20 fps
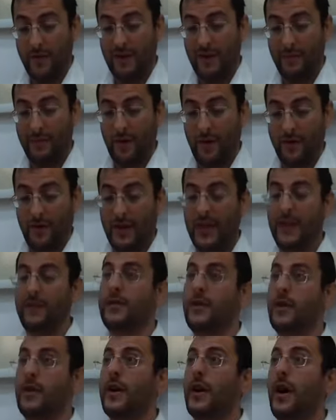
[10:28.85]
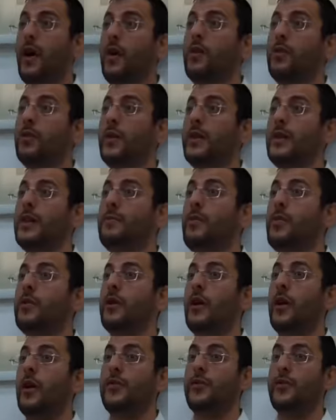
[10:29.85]
The Rabbanon, even though they hold when the
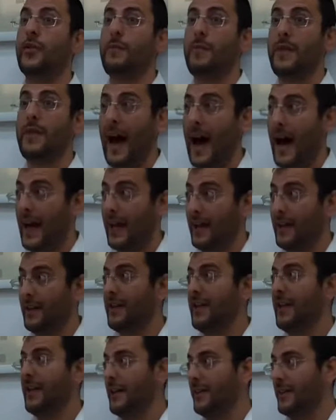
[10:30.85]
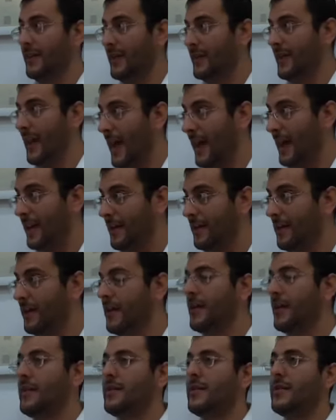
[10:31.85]
board goes from nine to ten,
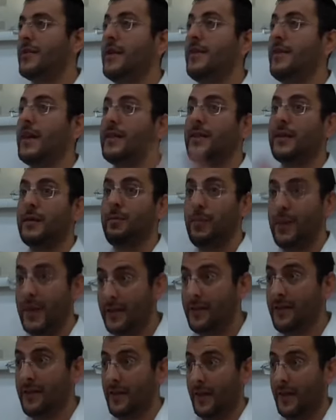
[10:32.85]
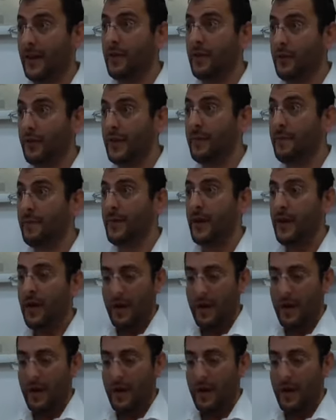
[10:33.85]
so then they split the chiyuvim.